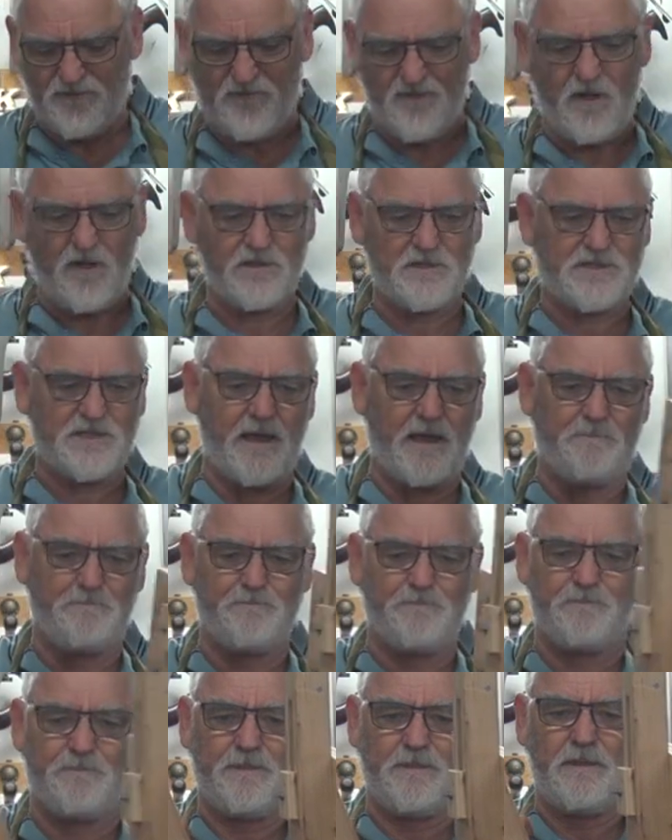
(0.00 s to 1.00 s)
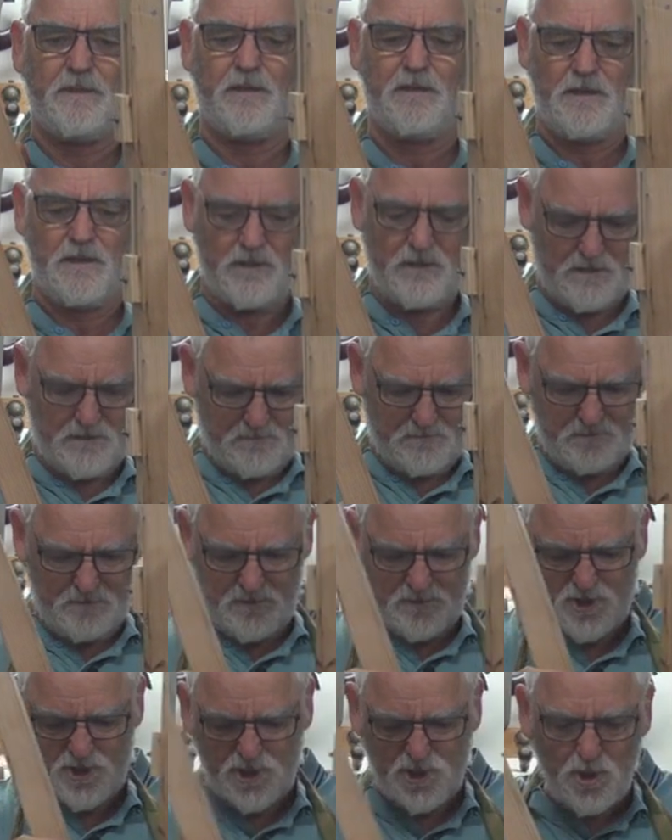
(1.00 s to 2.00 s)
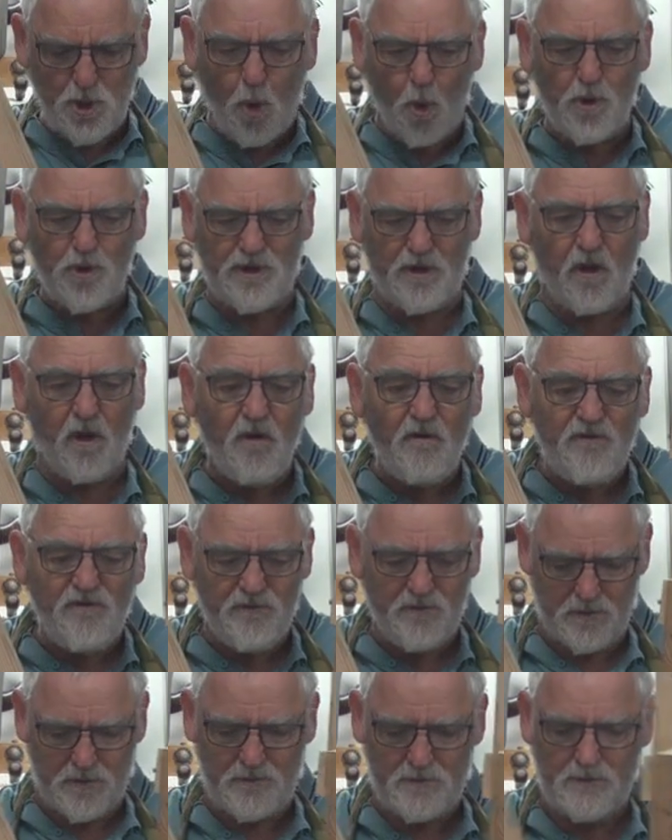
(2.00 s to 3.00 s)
folds up, sort of.